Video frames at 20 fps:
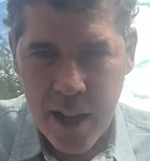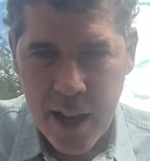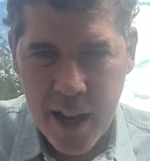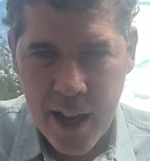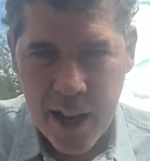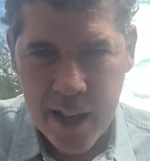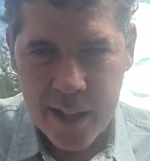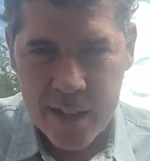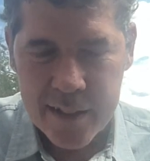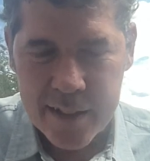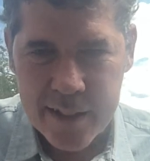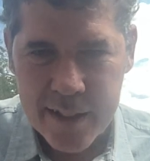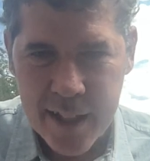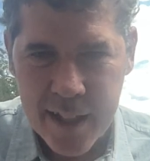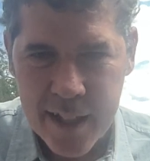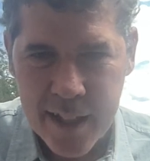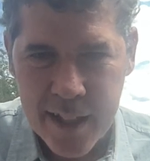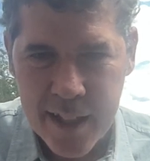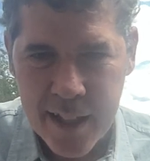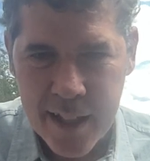And
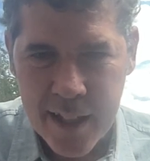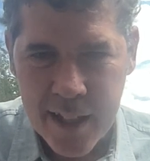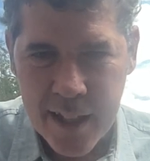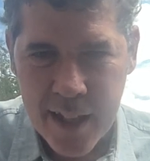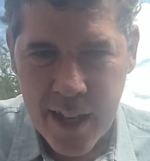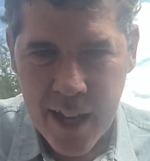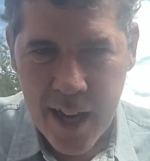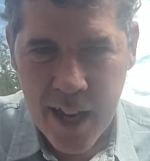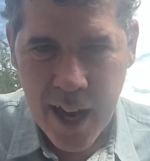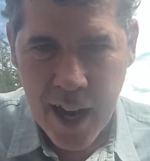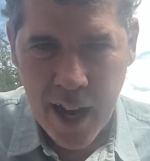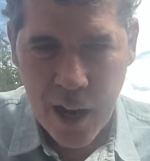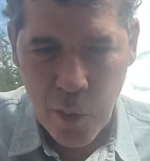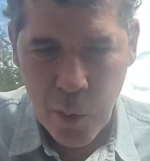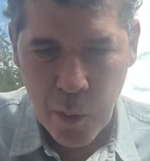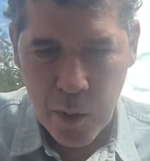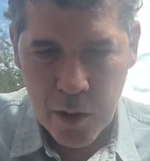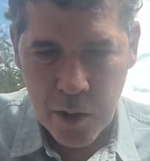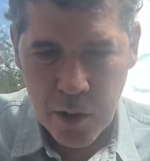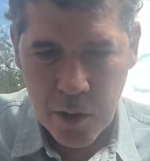I
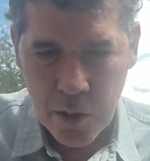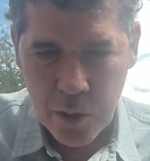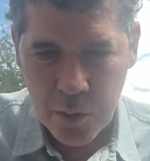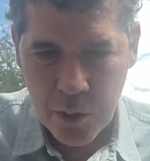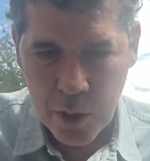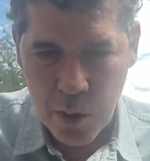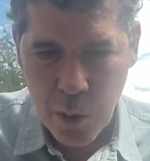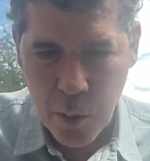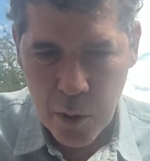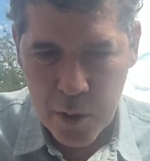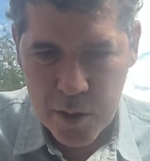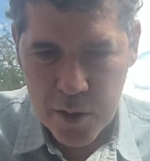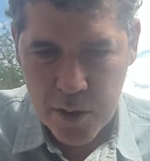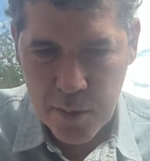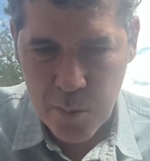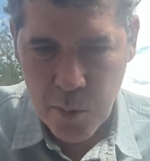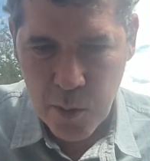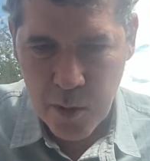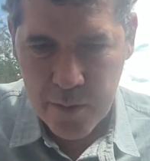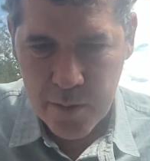will record
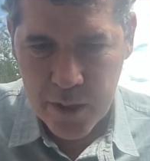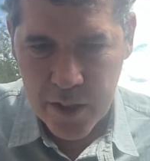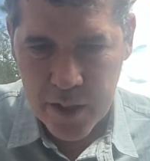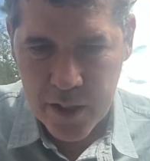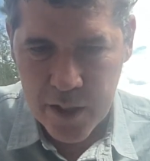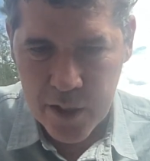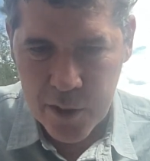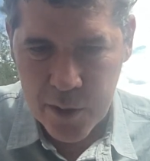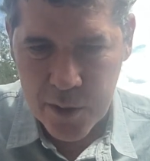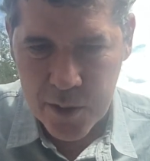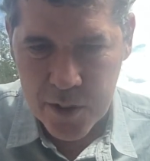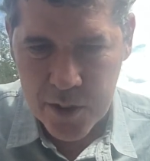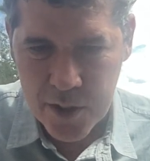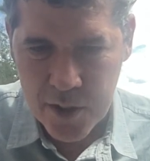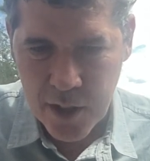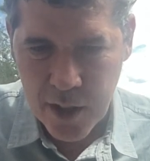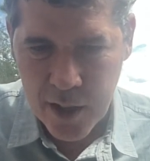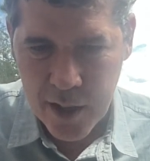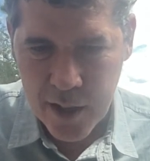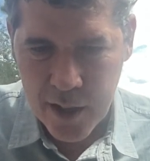some more
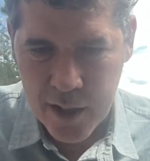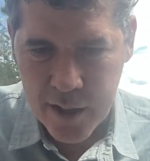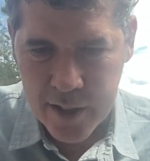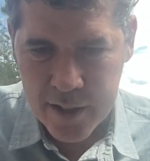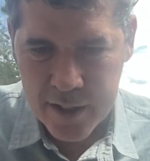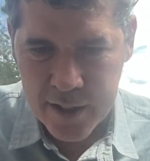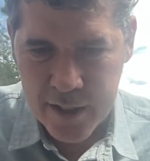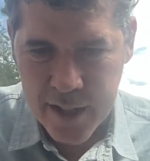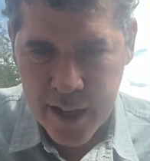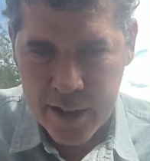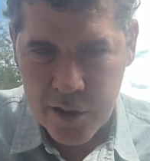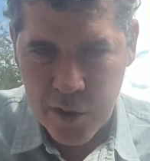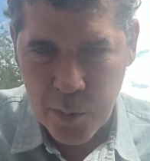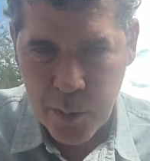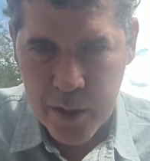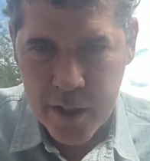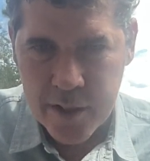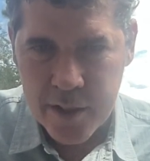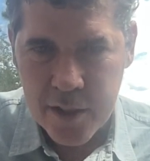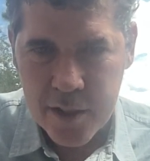videos next
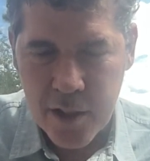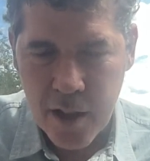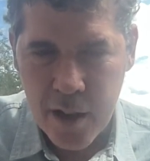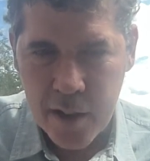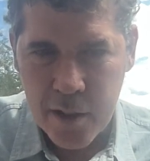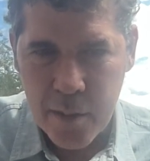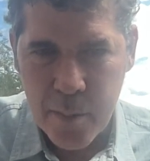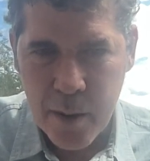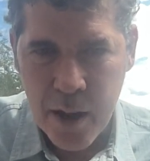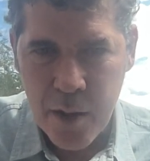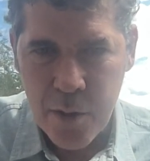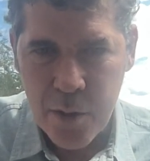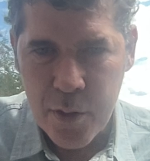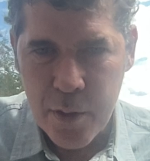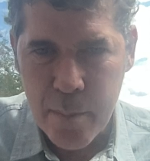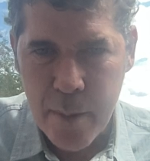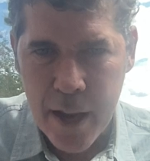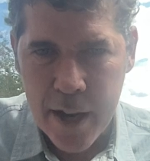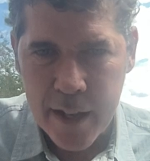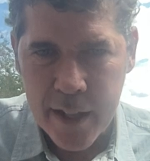week to talk about
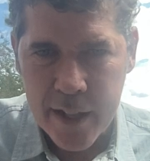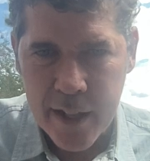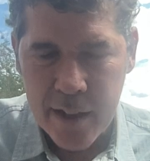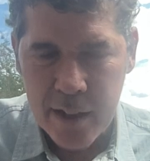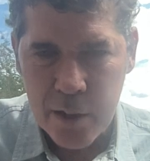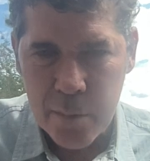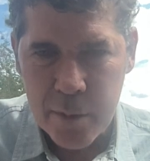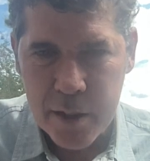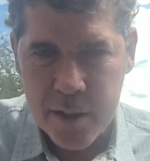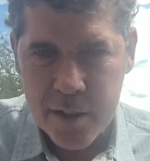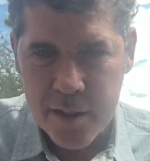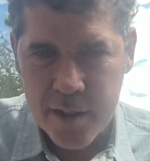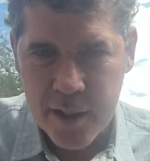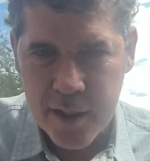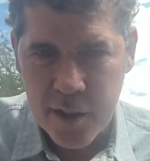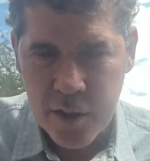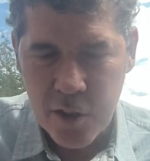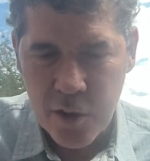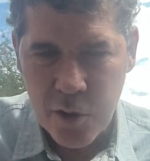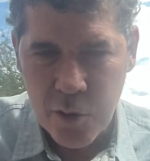thematic elements
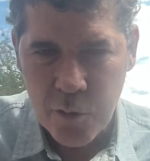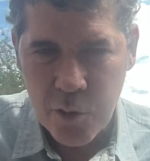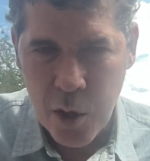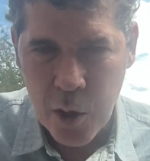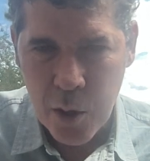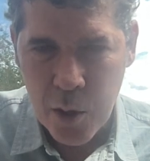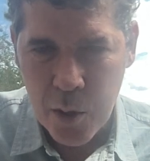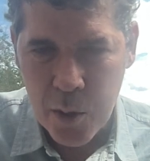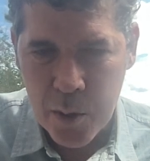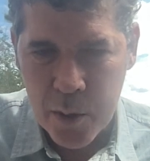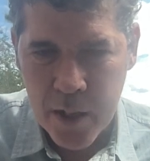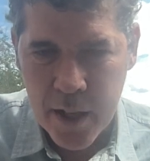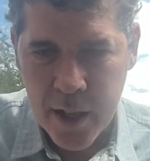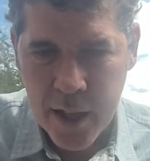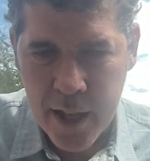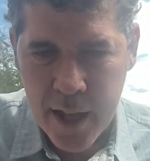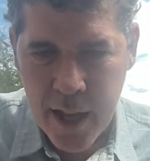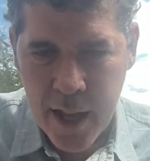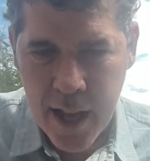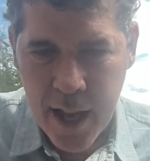in the road.
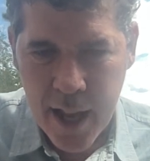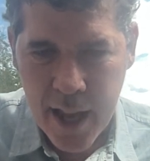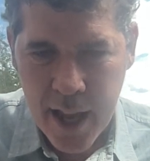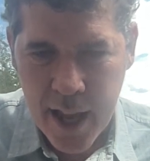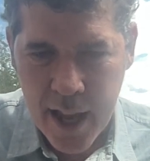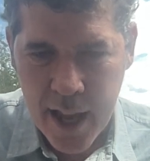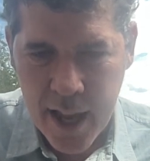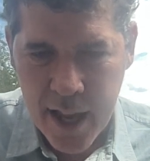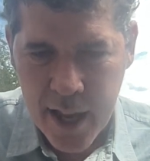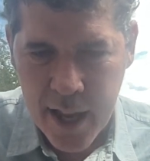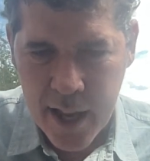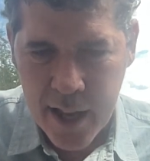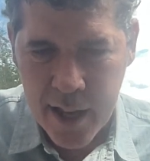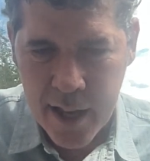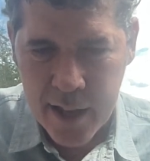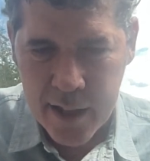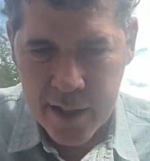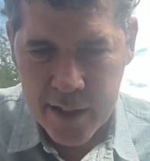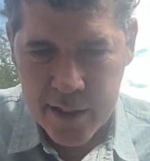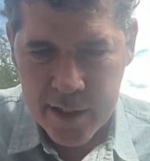
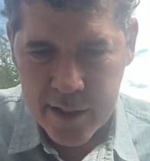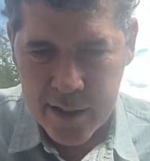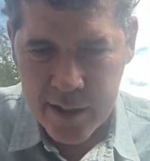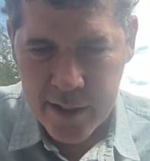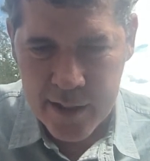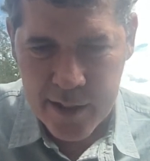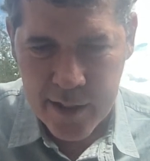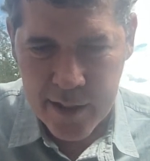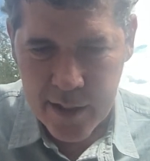And